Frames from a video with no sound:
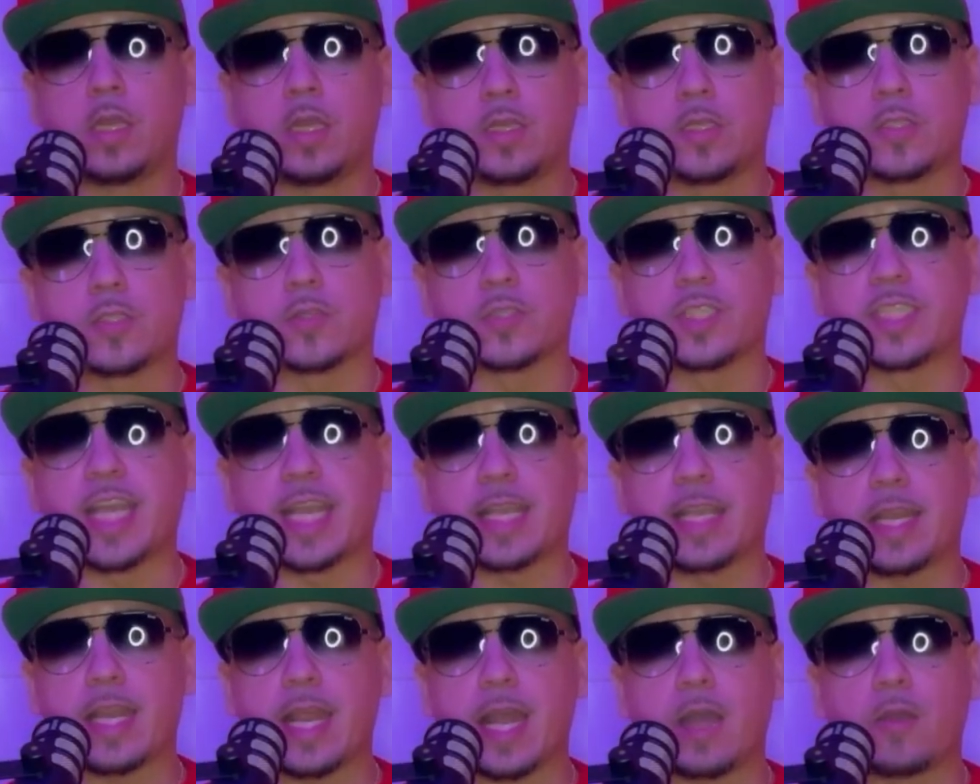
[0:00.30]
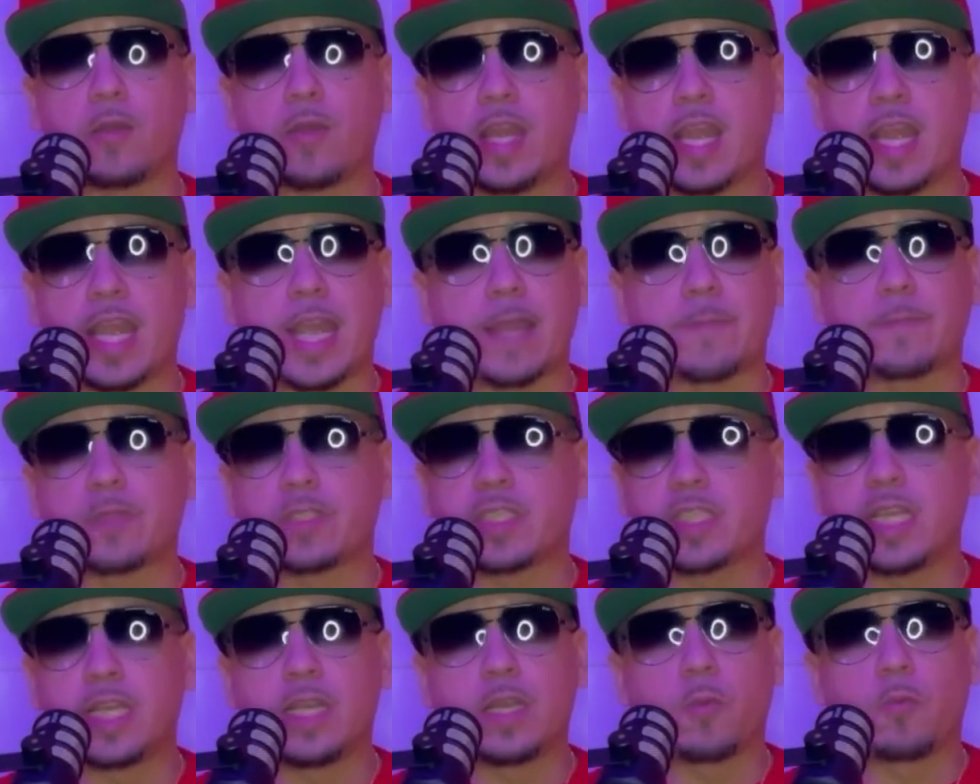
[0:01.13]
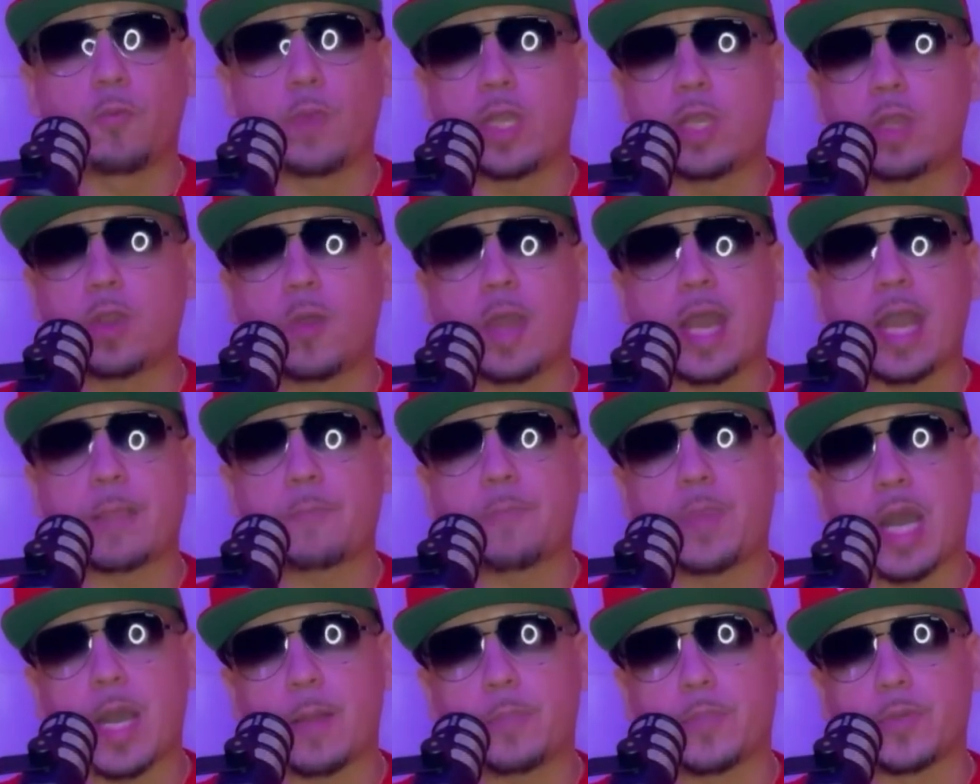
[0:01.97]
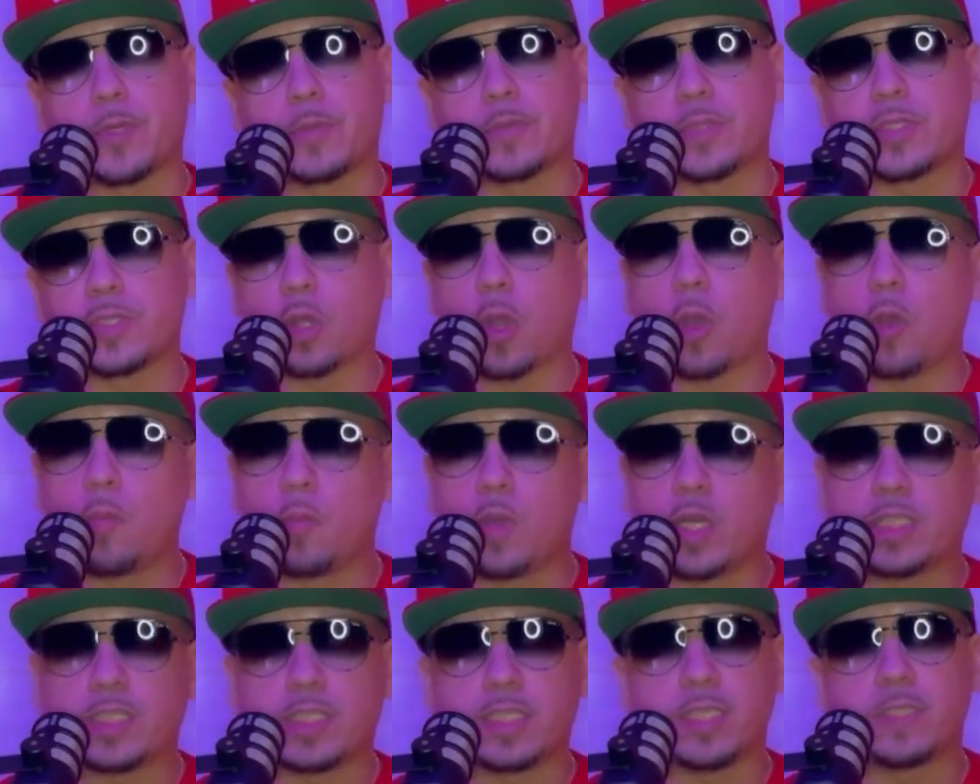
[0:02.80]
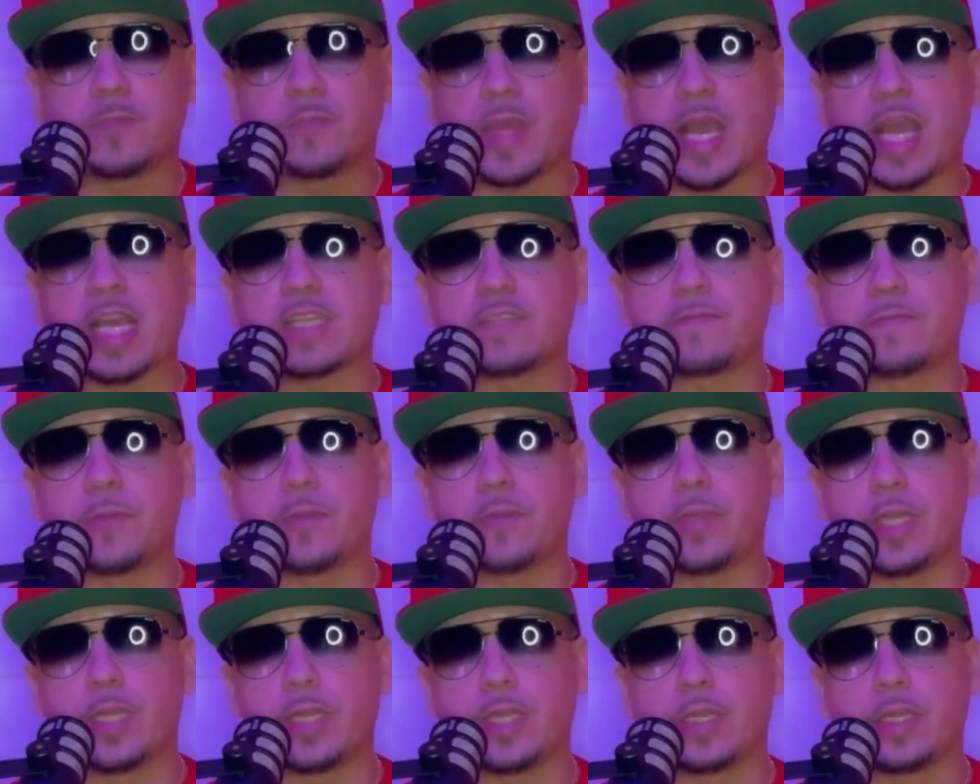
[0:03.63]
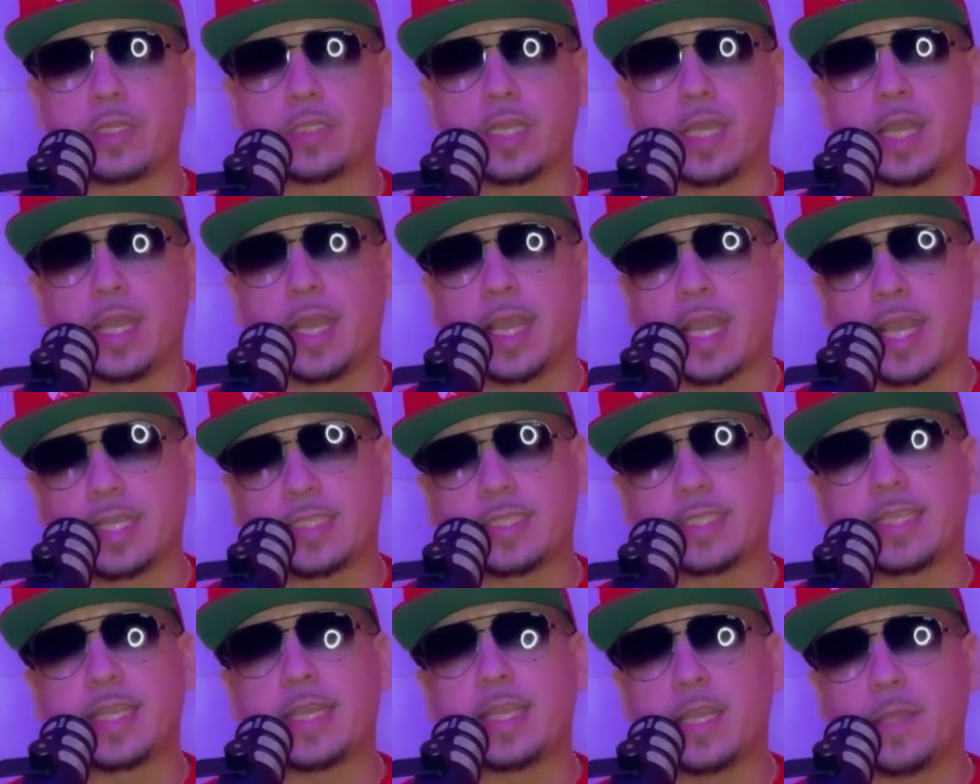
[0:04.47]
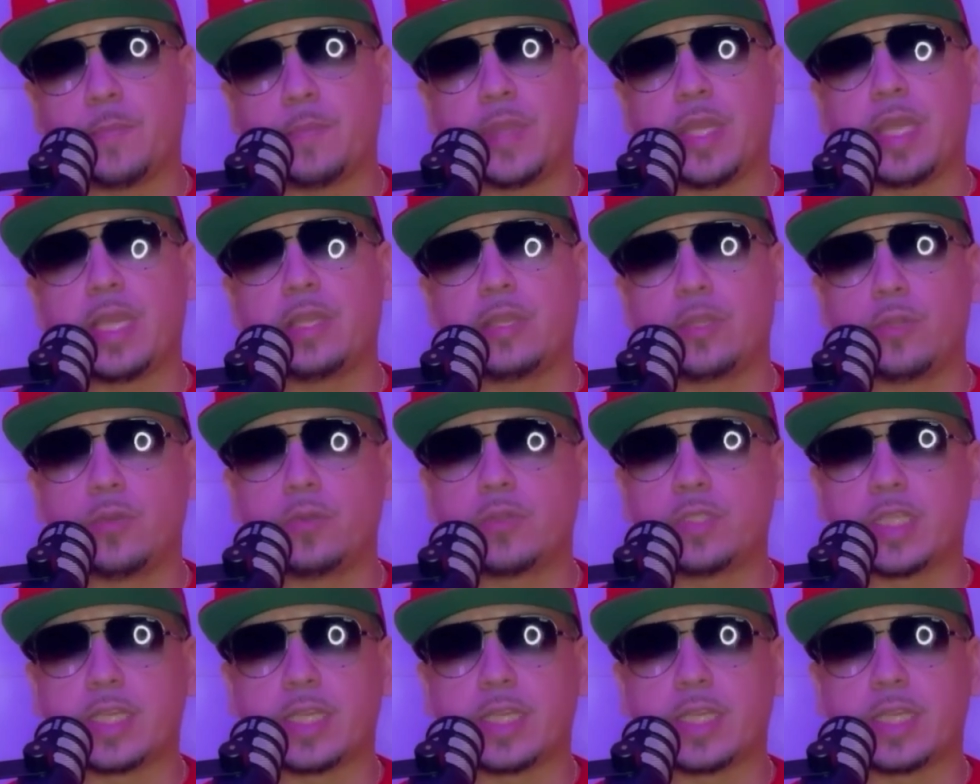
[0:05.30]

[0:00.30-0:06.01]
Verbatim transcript: So check it out. After seeing the RICO Act pop up so much these past few years and seeing it being used